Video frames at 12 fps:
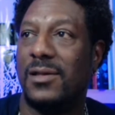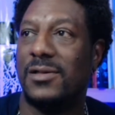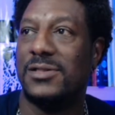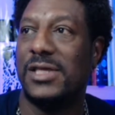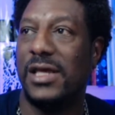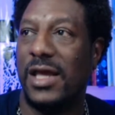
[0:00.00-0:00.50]

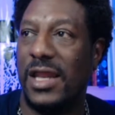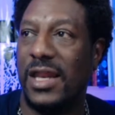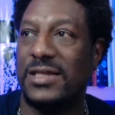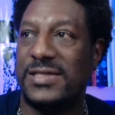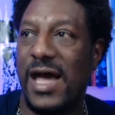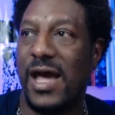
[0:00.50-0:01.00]
See,
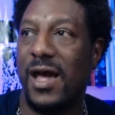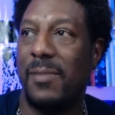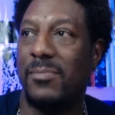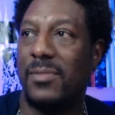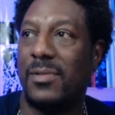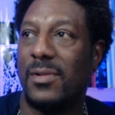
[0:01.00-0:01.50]
anytime
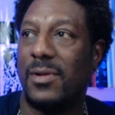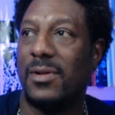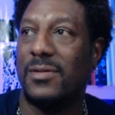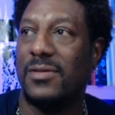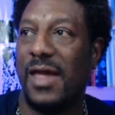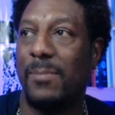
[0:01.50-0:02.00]

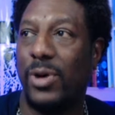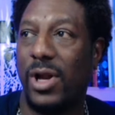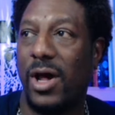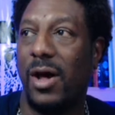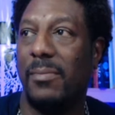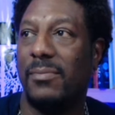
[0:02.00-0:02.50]
they put
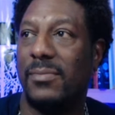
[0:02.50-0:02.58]
up